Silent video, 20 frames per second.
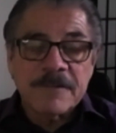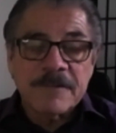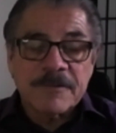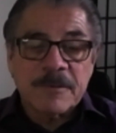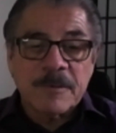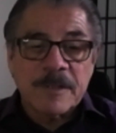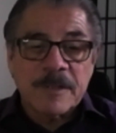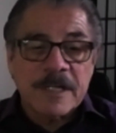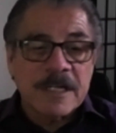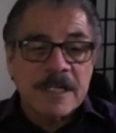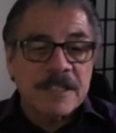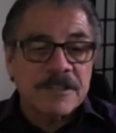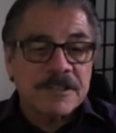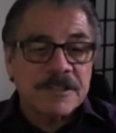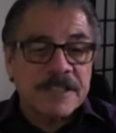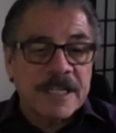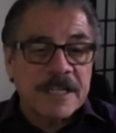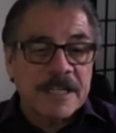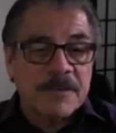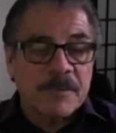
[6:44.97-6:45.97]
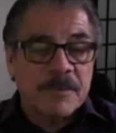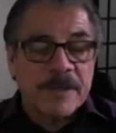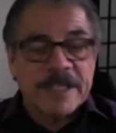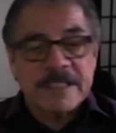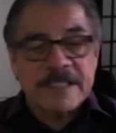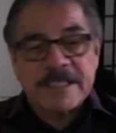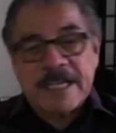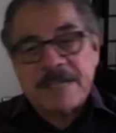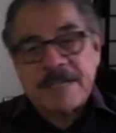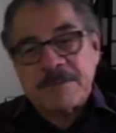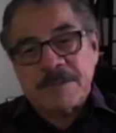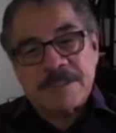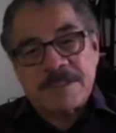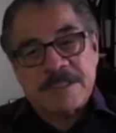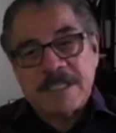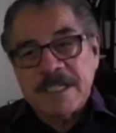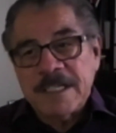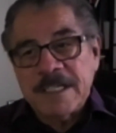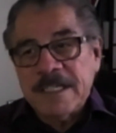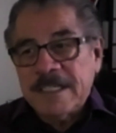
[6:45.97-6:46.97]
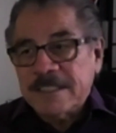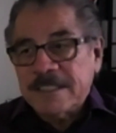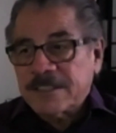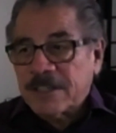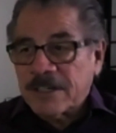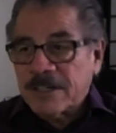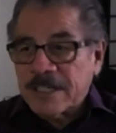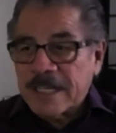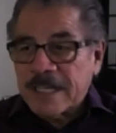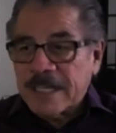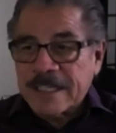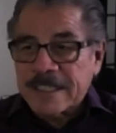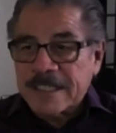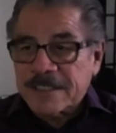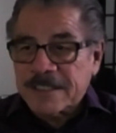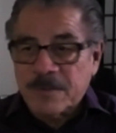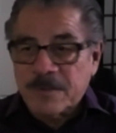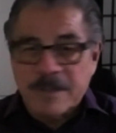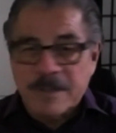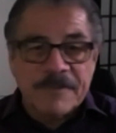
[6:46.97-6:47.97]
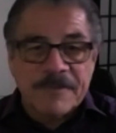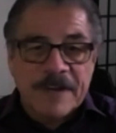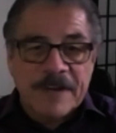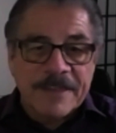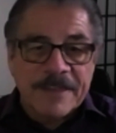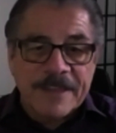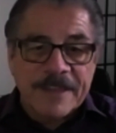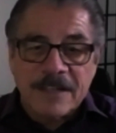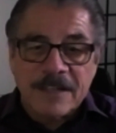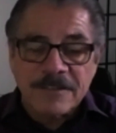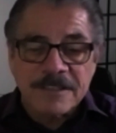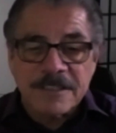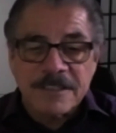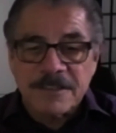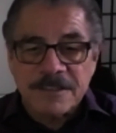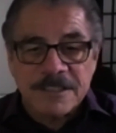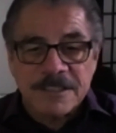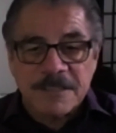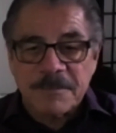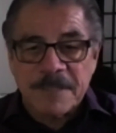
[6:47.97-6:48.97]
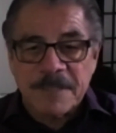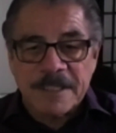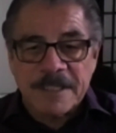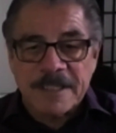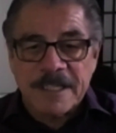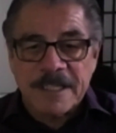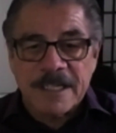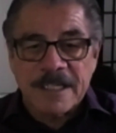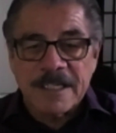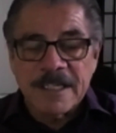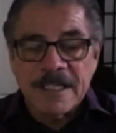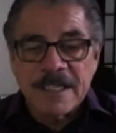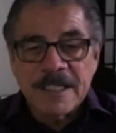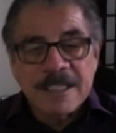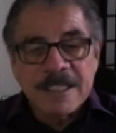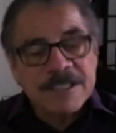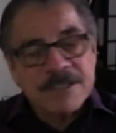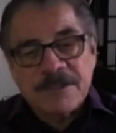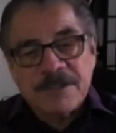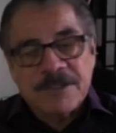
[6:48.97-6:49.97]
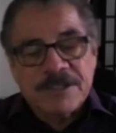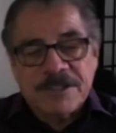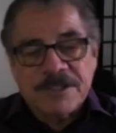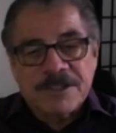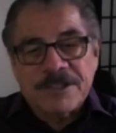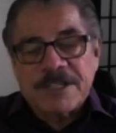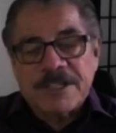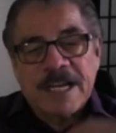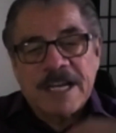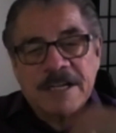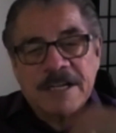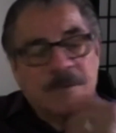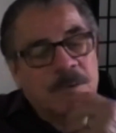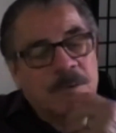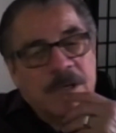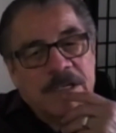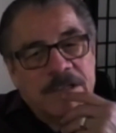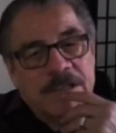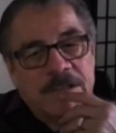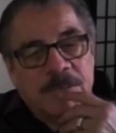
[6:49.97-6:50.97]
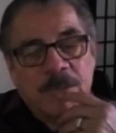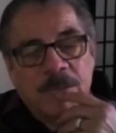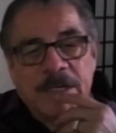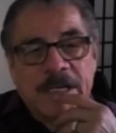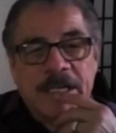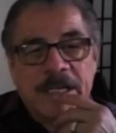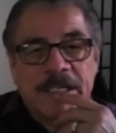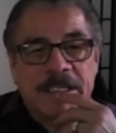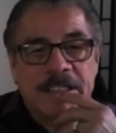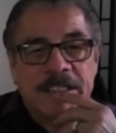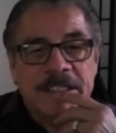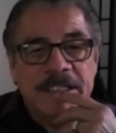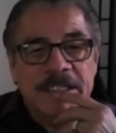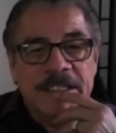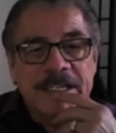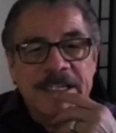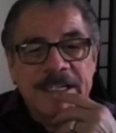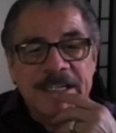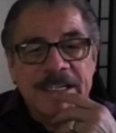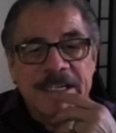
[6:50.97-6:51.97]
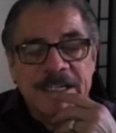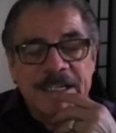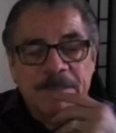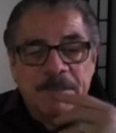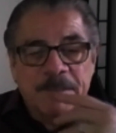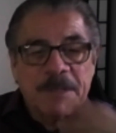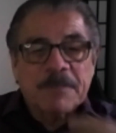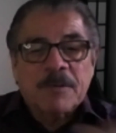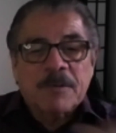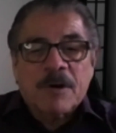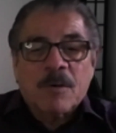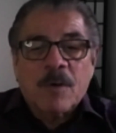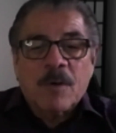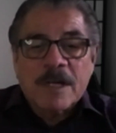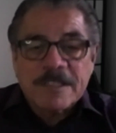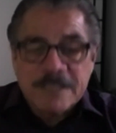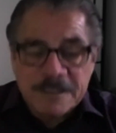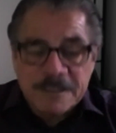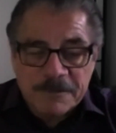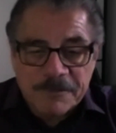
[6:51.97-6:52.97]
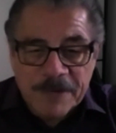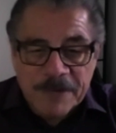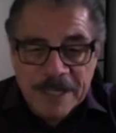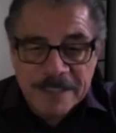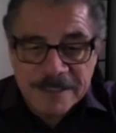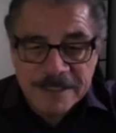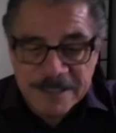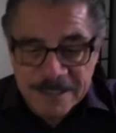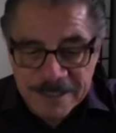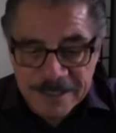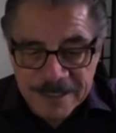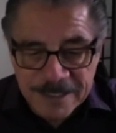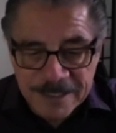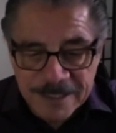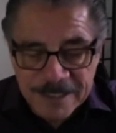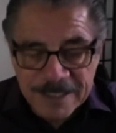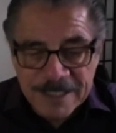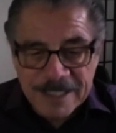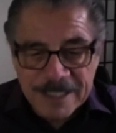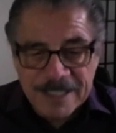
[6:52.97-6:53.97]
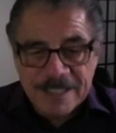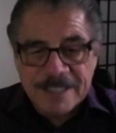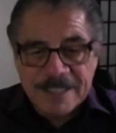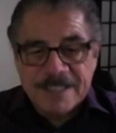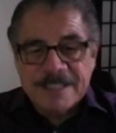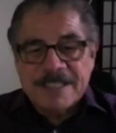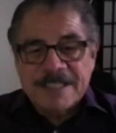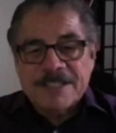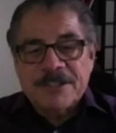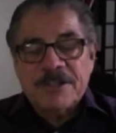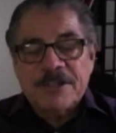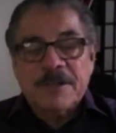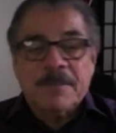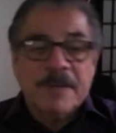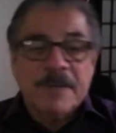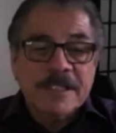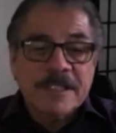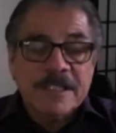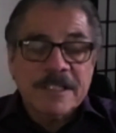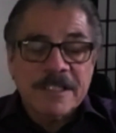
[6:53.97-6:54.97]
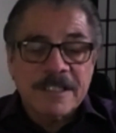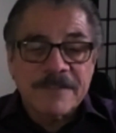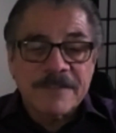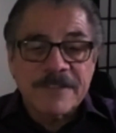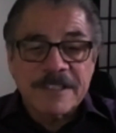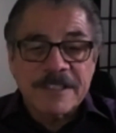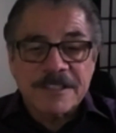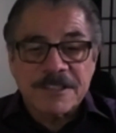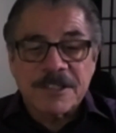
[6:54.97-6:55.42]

From what I understand, ringside was starting like at 25,000 or something like that. So you kind of wonder what kind of people are watching the fights and their opinion of it.